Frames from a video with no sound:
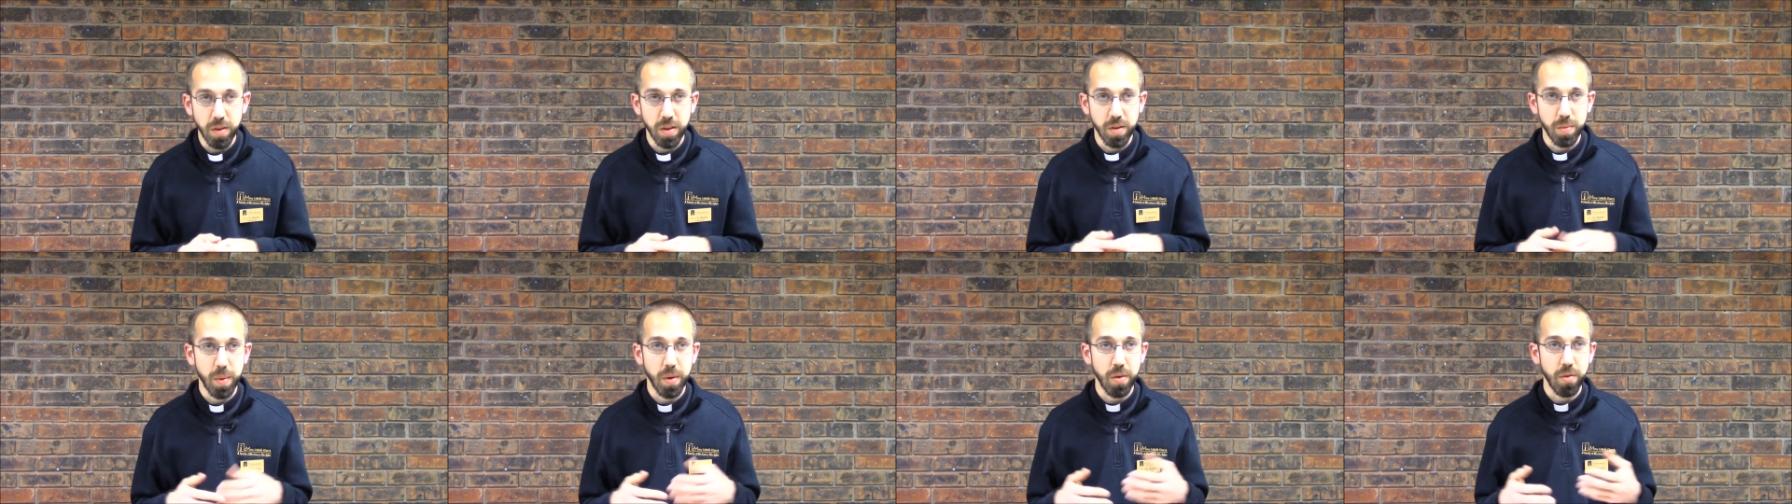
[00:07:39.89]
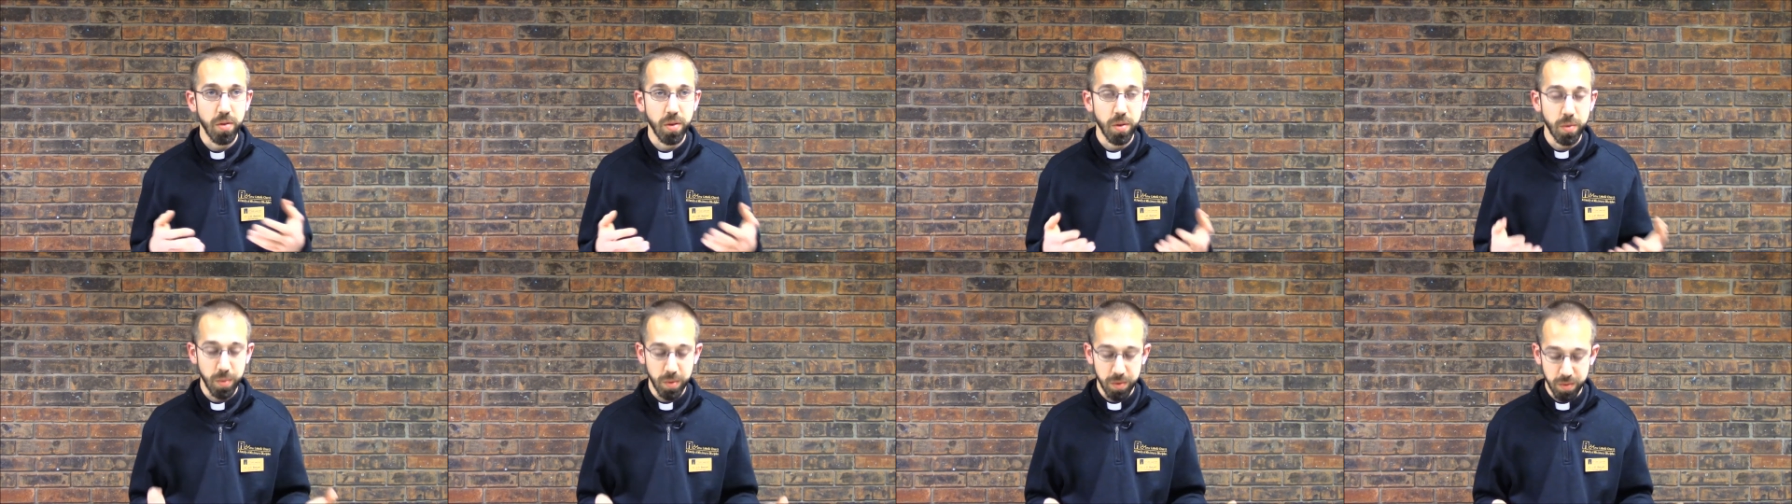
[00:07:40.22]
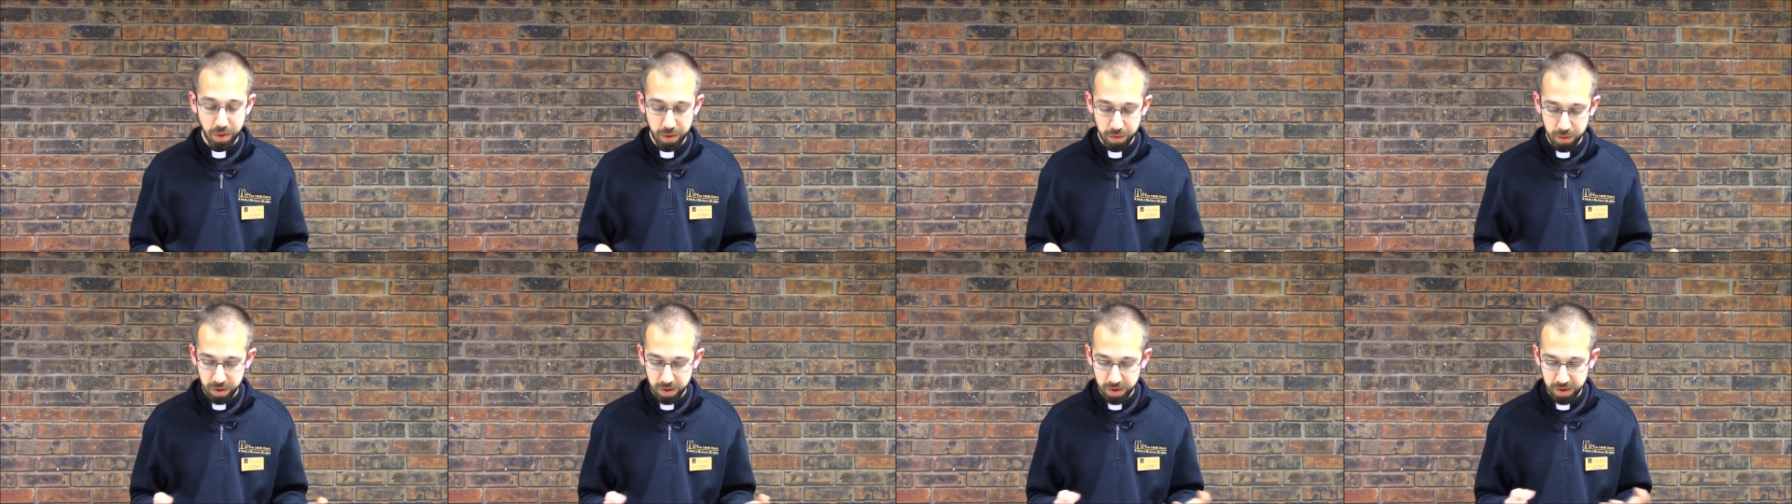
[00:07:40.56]
especially when
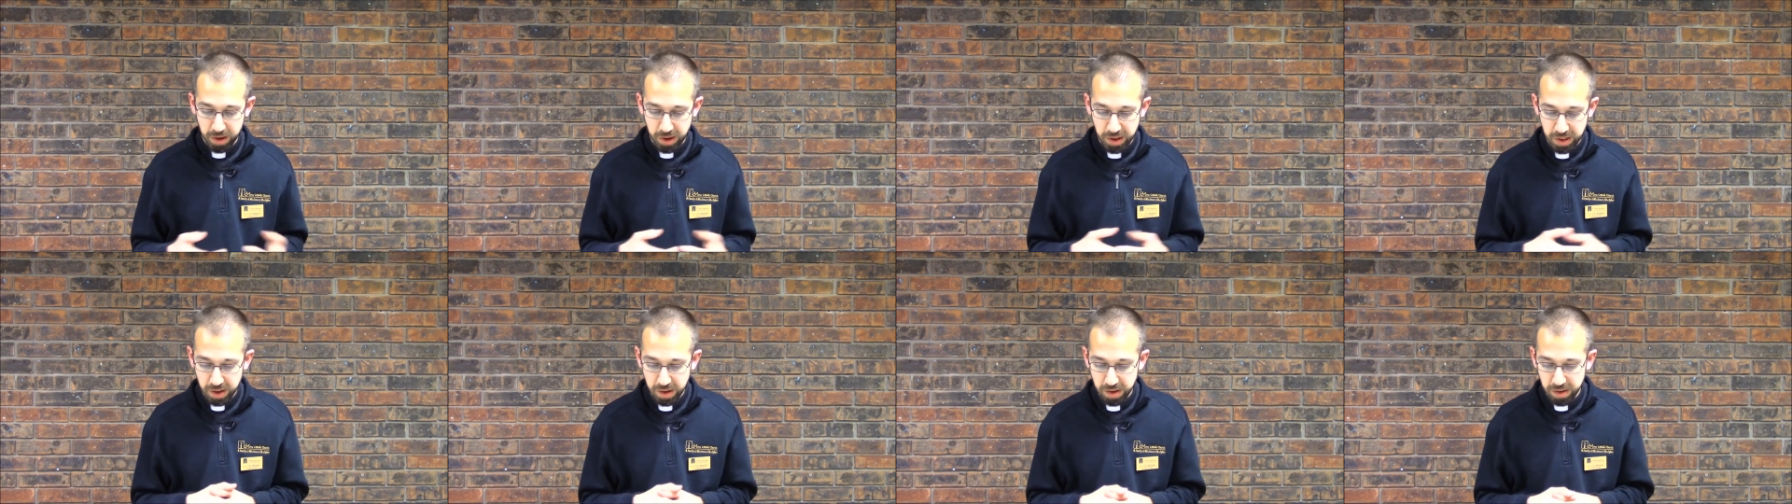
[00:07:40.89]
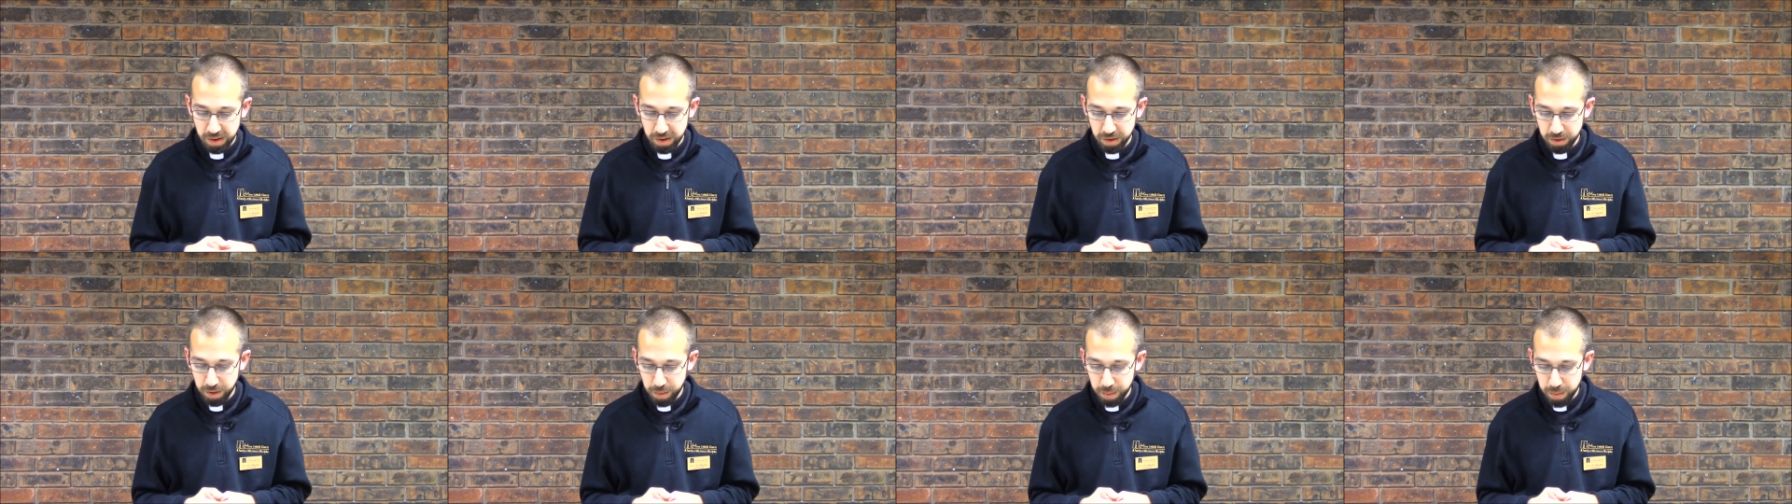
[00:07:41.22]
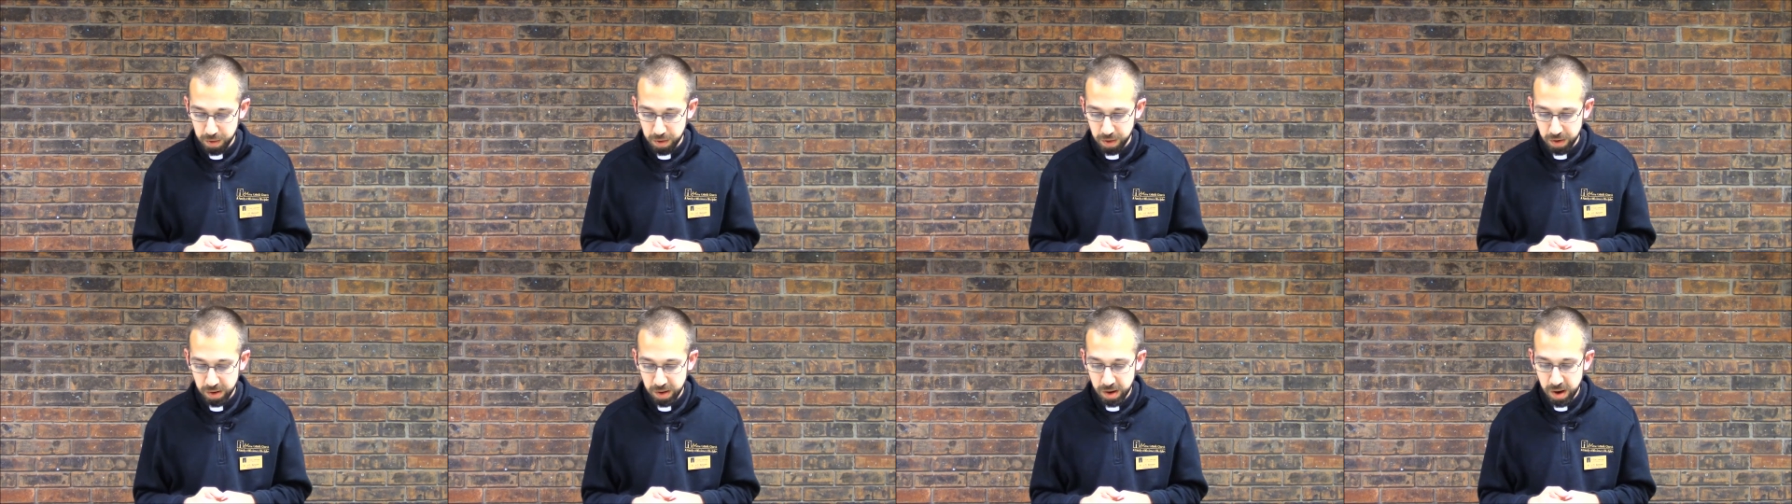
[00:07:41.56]
referencing these
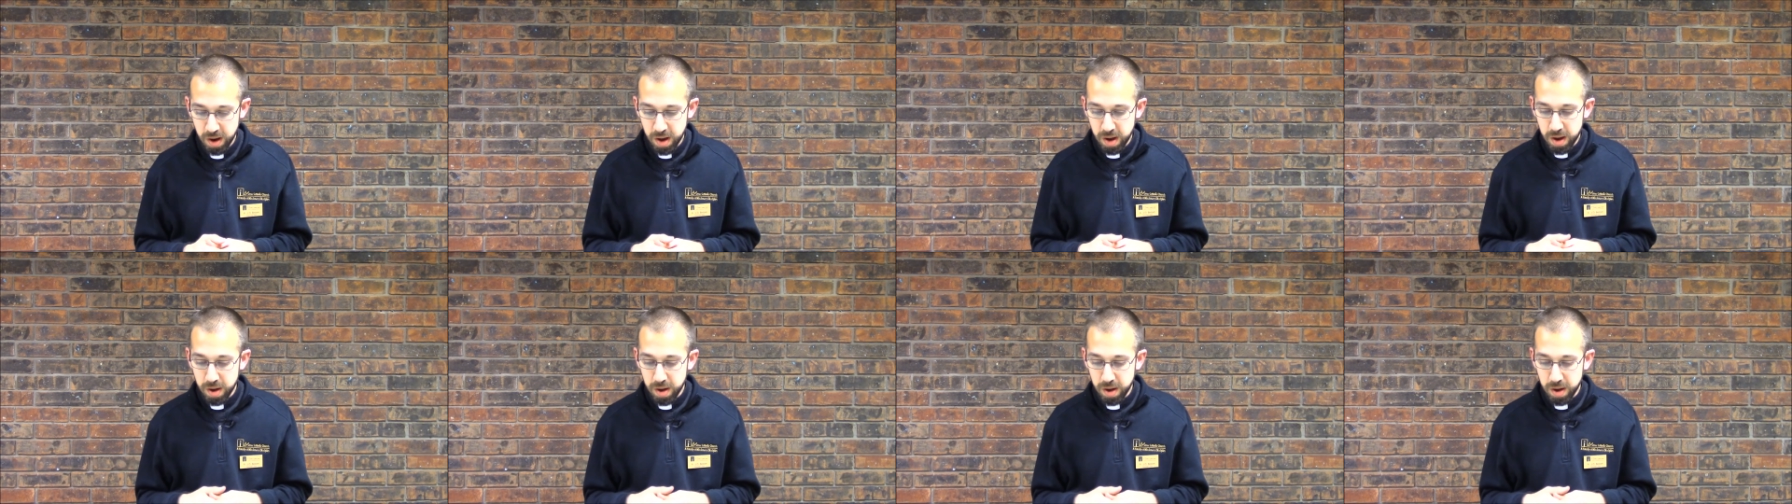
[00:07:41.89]
scriptures,